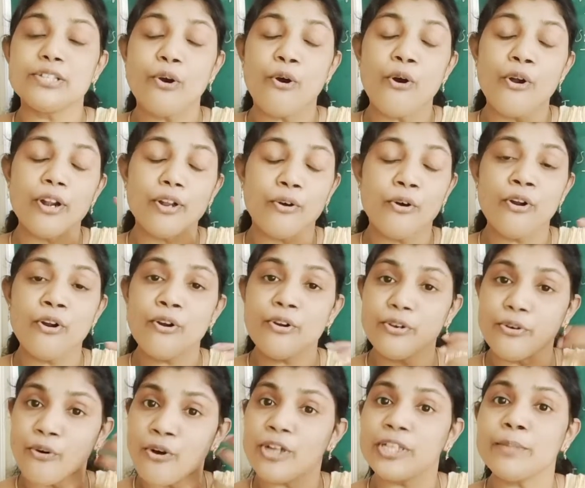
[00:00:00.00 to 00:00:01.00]

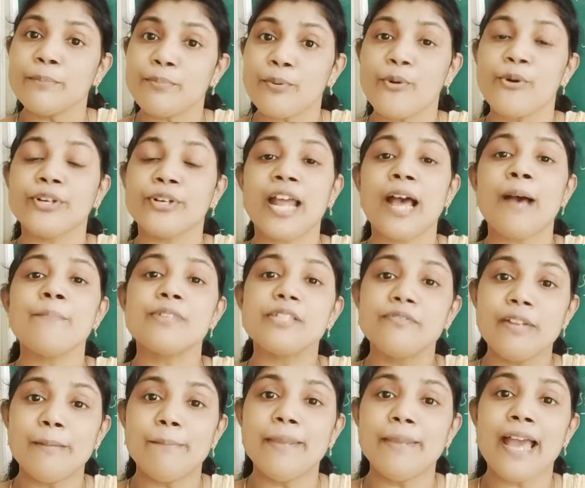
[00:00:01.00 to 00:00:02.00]
all the programs
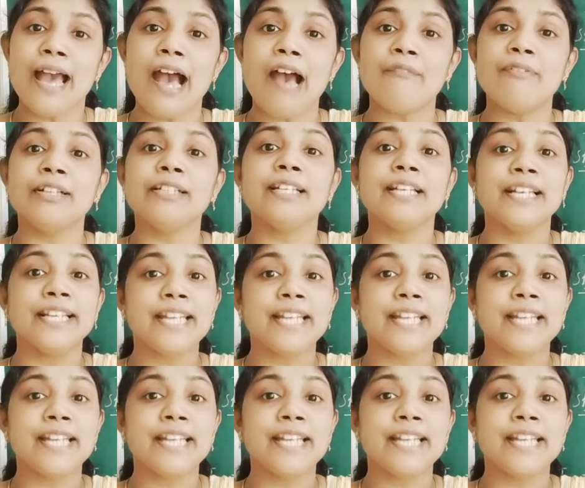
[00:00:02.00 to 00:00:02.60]
will be having